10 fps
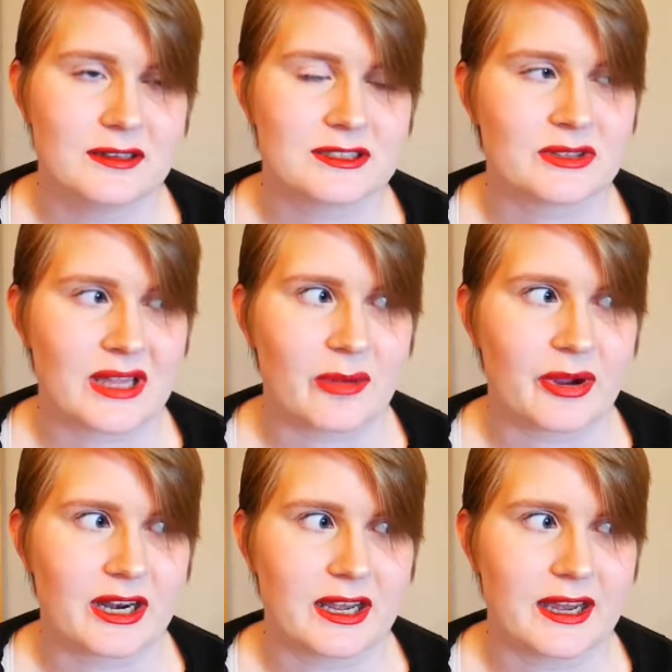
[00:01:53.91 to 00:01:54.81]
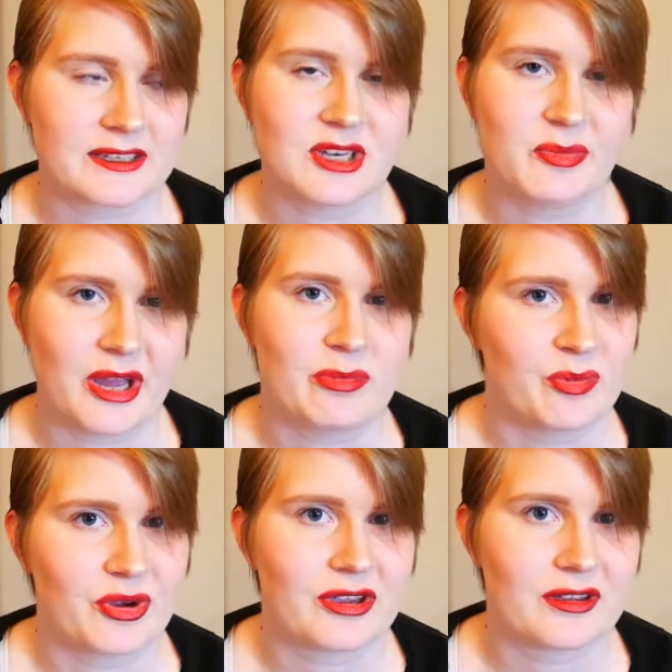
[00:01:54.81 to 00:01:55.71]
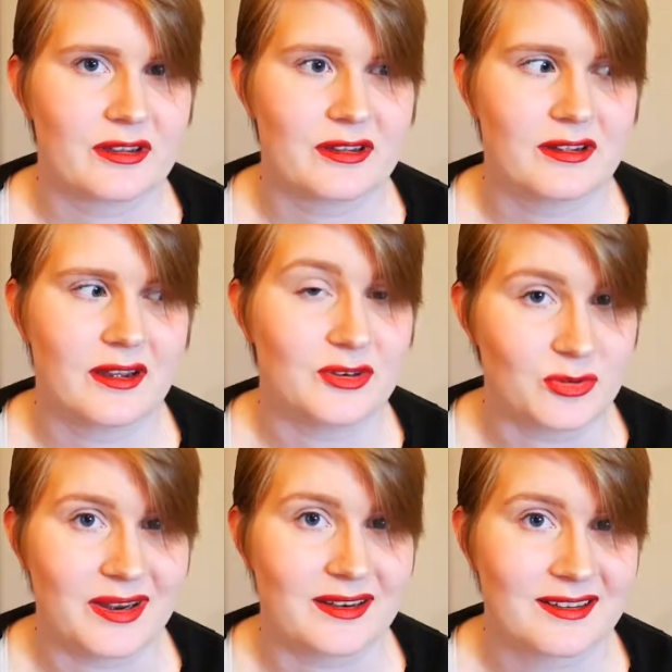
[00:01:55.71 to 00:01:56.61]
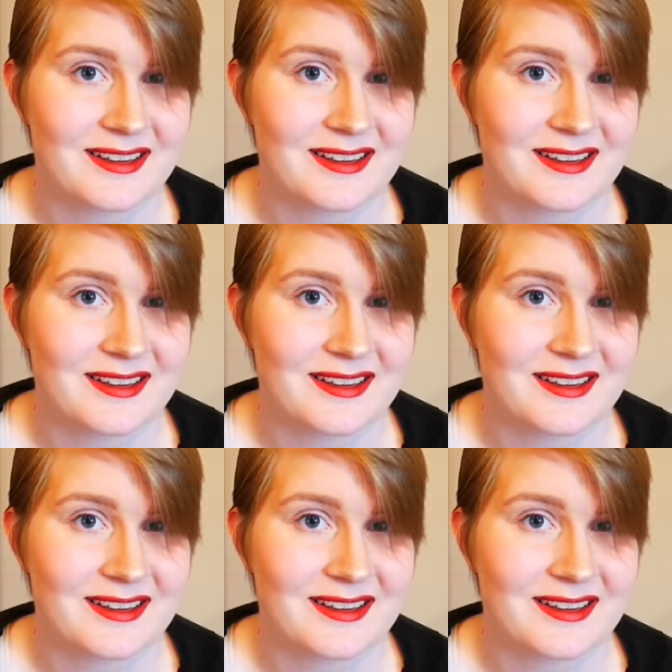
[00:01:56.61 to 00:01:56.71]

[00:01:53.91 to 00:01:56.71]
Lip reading: So now I'm gonna actually pick up a book and read.